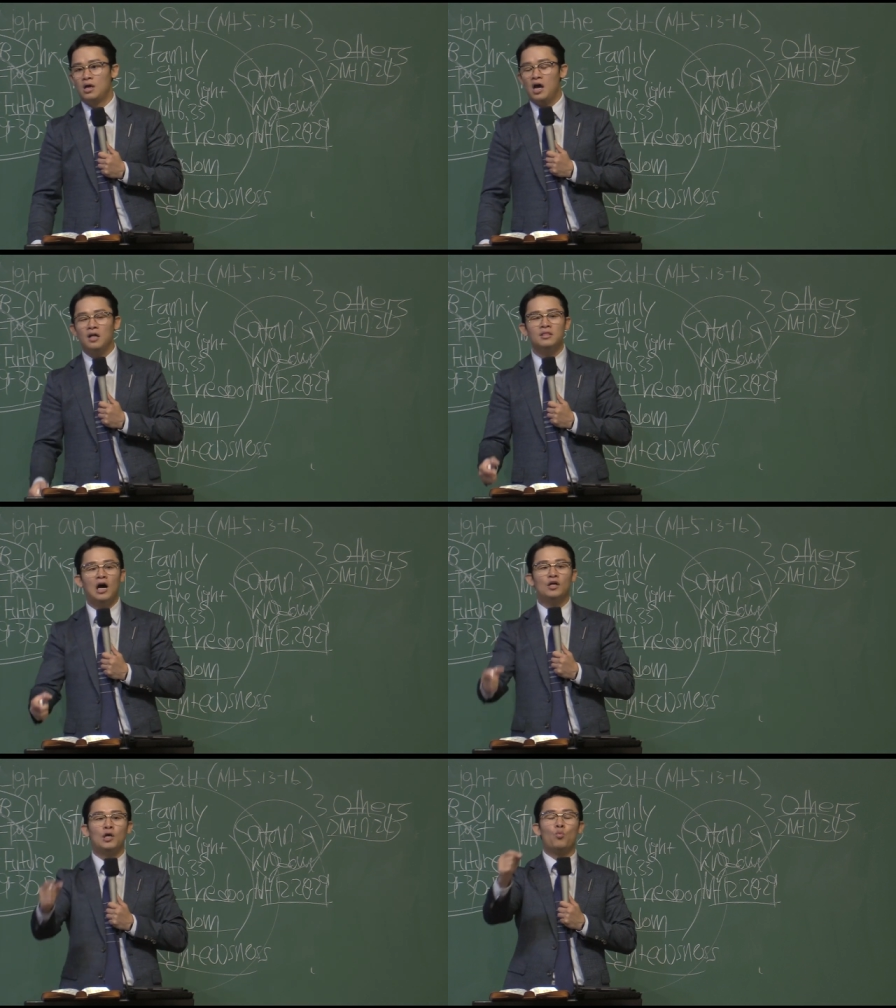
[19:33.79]
And
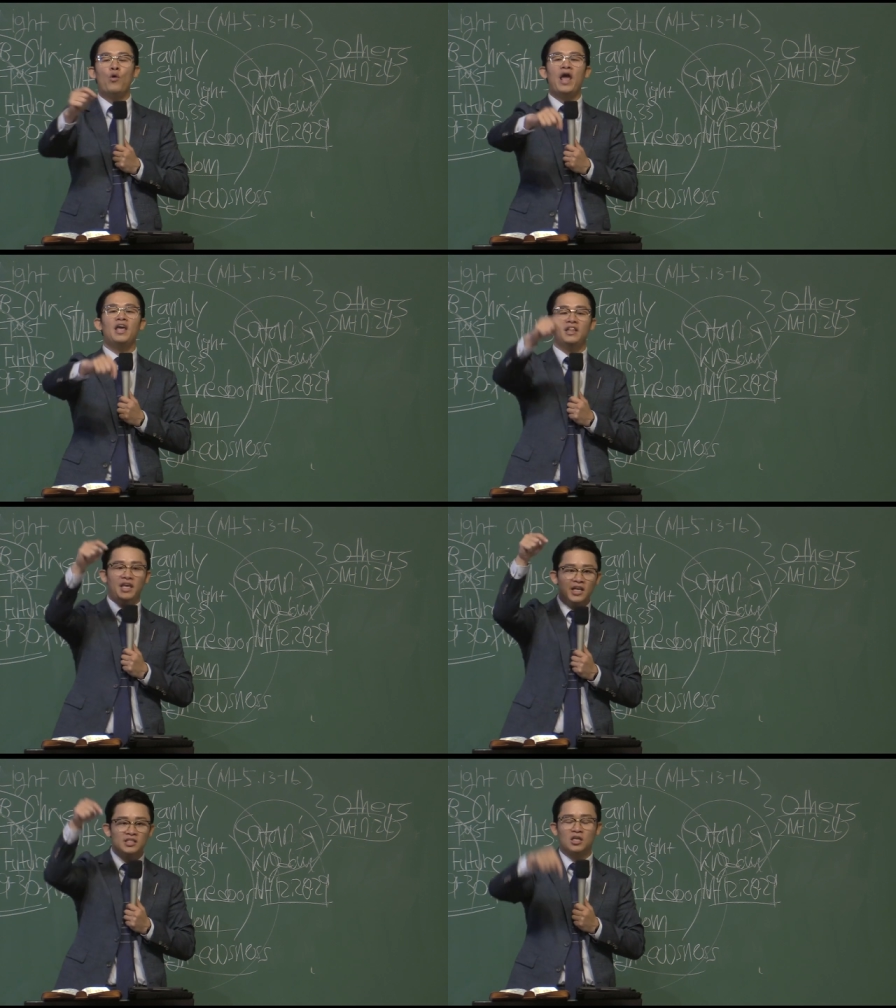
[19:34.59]
now the rain
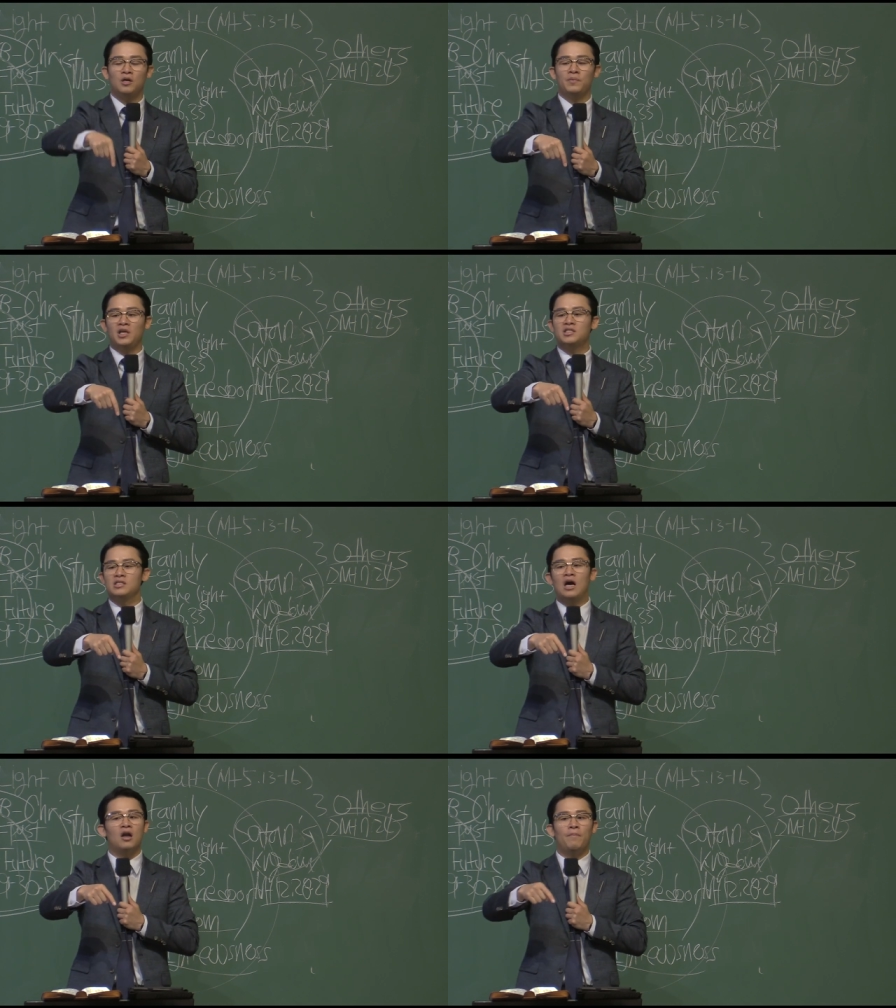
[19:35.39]
is coming. It's
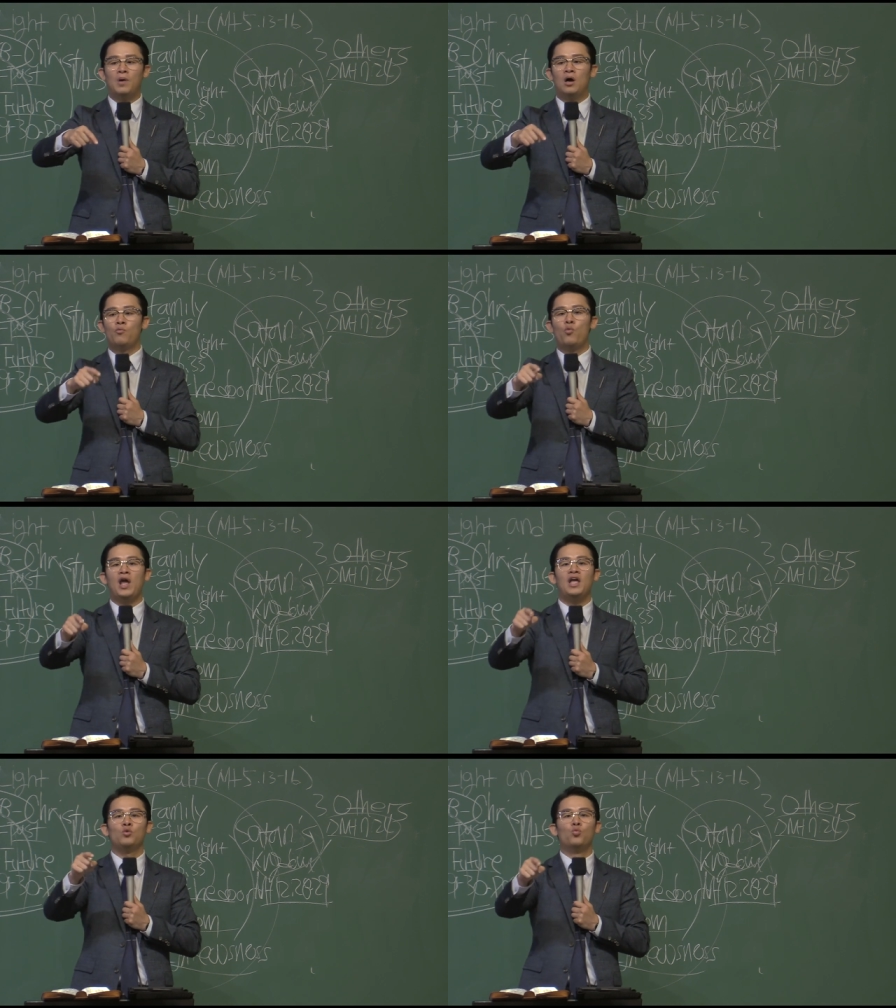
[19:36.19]
not about
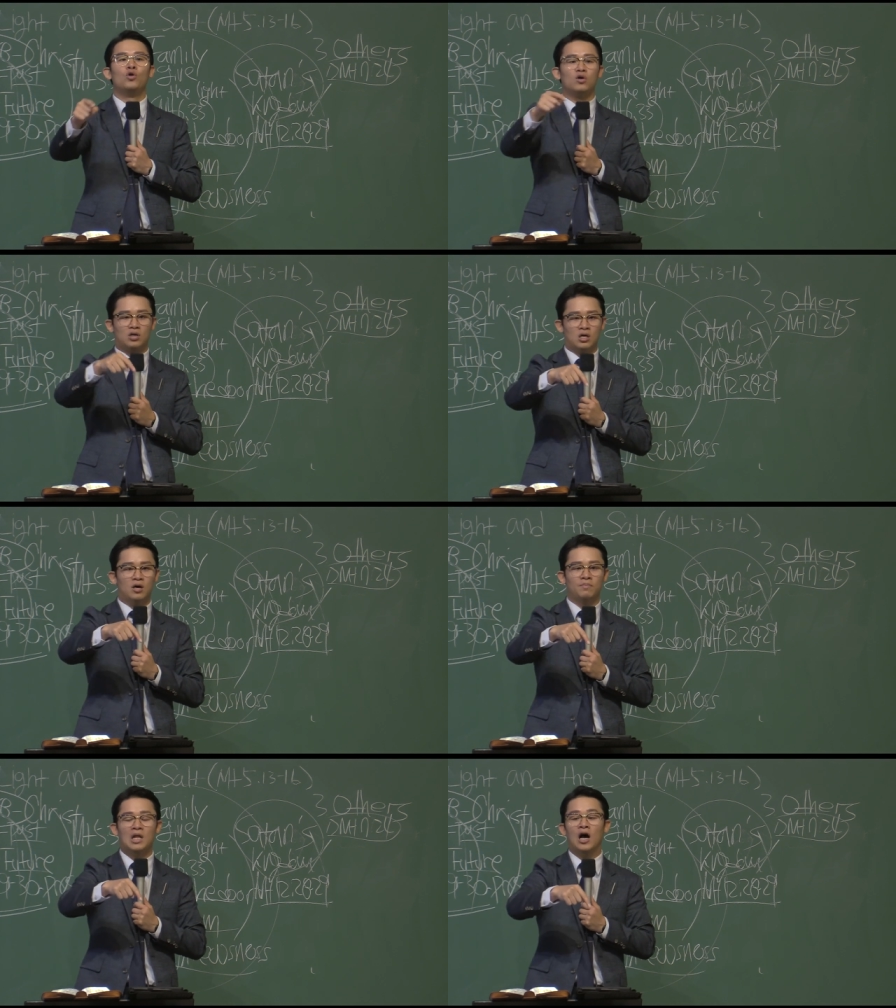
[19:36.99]
rain will
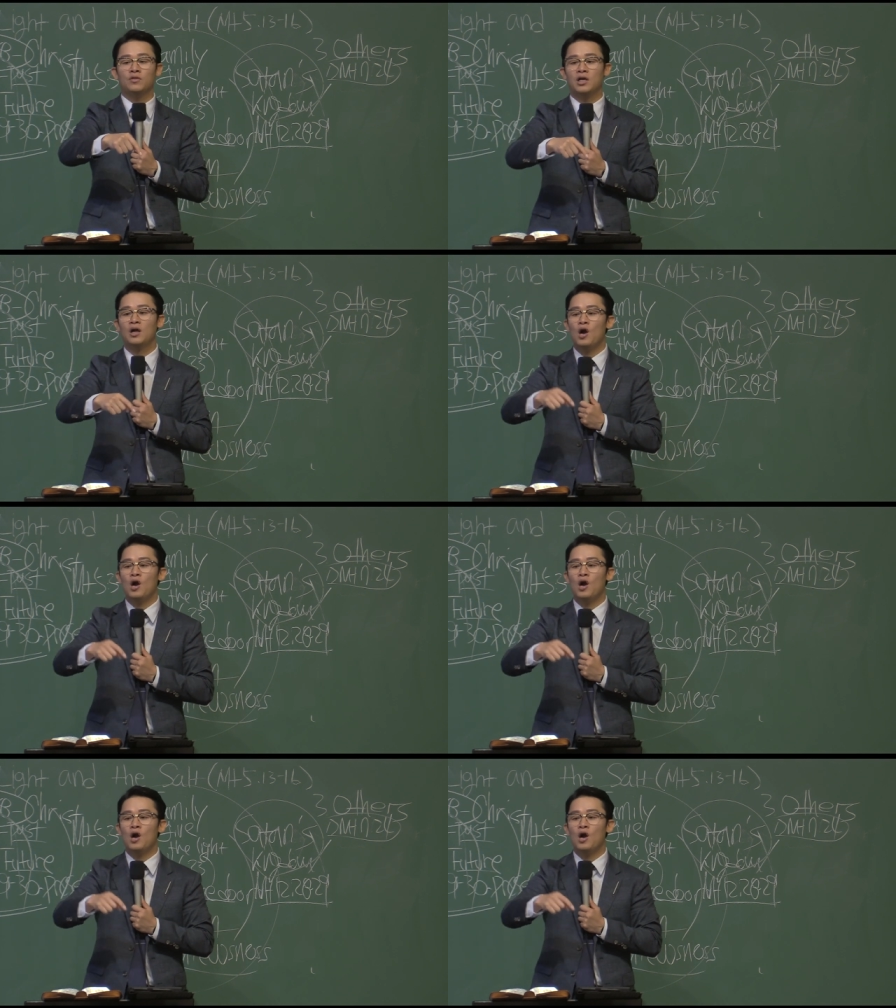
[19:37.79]
come. Now the